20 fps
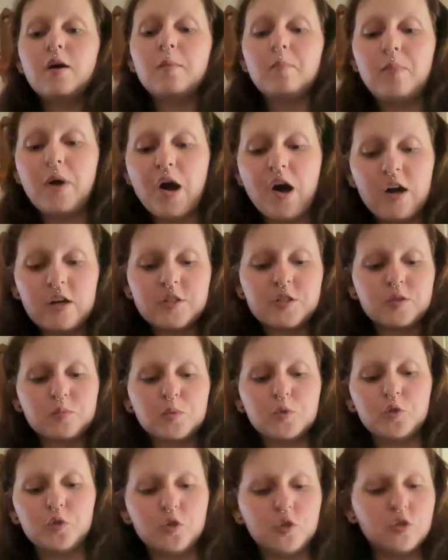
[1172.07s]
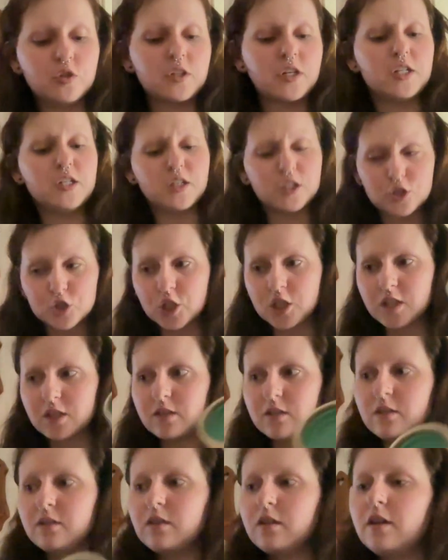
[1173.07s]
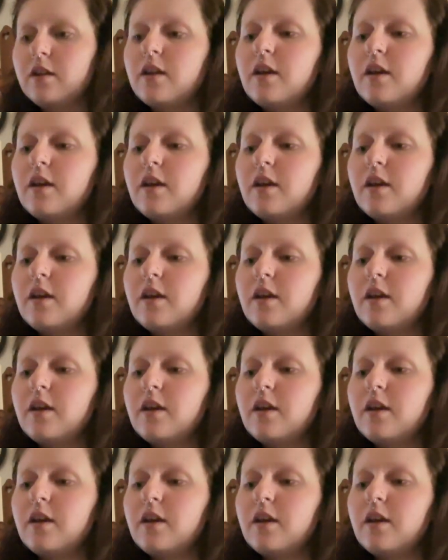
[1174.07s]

possible condition and